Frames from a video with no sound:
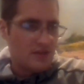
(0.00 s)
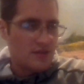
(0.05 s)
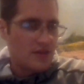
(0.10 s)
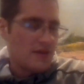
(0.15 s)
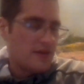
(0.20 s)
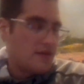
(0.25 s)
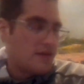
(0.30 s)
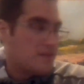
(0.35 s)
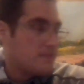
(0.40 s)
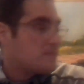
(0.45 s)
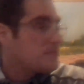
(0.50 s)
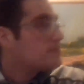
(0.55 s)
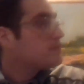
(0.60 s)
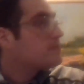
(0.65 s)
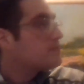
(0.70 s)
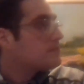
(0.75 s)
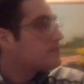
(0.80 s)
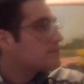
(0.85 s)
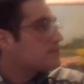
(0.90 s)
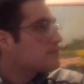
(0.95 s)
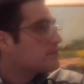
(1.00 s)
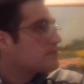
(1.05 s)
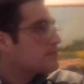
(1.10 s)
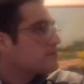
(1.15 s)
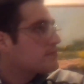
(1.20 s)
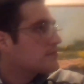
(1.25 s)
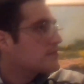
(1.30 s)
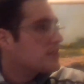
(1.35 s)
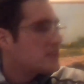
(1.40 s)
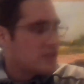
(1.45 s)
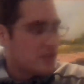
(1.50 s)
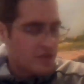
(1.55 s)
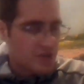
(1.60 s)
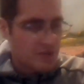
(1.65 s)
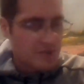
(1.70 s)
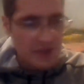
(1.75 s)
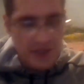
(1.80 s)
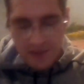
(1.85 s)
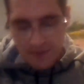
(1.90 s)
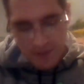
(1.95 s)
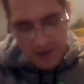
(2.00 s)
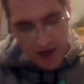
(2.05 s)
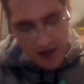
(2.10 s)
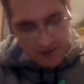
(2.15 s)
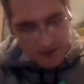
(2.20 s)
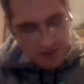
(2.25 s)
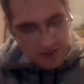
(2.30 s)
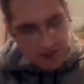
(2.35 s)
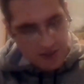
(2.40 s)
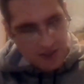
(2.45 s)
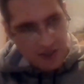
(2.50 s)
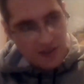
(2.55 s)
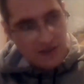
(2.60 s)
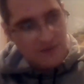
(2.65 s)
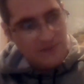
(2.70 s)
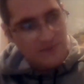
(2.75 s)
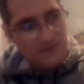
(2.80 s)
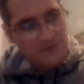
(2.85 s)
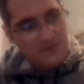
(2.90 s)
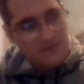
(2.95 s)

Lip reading: committed apostasy